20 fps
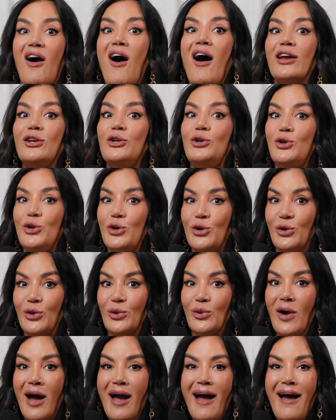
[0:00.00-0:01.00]
I
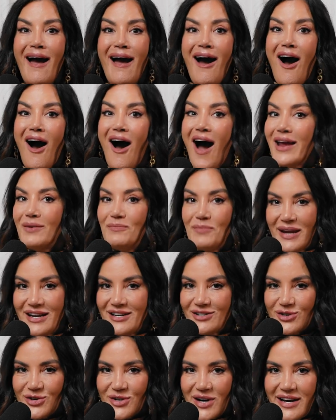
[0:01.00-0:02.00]
knew I'd
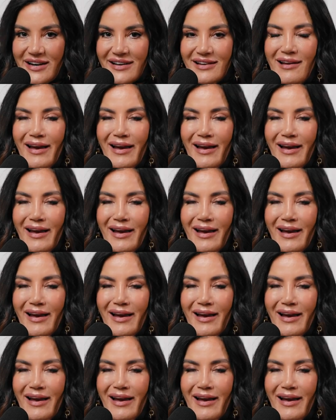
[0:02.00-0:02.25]
been treated.